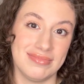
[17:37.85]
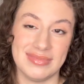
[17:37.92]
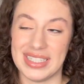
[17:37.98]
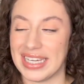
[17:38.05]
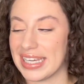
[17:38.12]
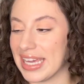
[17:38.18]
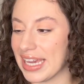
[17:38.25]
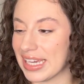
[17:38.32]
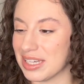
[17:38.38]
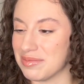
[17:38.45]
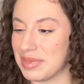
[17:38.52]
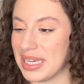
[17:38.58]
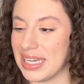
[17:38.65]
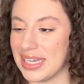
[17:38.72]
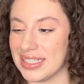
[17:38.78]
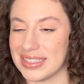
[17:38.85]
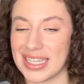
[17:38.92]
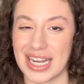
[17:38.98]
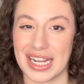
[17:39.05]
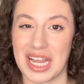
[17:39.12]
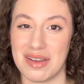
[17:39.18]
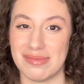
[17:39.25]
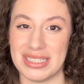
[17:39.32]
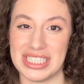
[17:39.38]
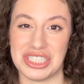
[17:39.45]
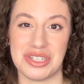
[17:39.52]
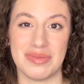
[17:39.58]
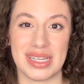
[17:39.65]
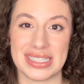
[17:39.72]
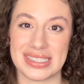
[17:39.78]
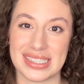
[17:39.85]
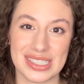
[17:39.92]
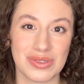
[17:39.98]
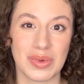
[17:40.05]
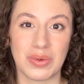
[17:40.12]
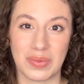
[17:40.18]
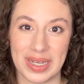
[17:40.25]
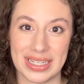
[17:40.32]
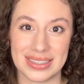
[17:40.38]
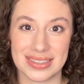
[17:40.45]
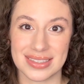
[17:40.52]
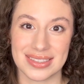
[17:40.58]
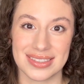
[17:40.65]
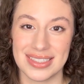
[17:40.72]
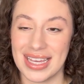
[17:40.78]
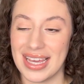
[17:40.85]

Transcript: It can't compete. It's not a competition because this one wins.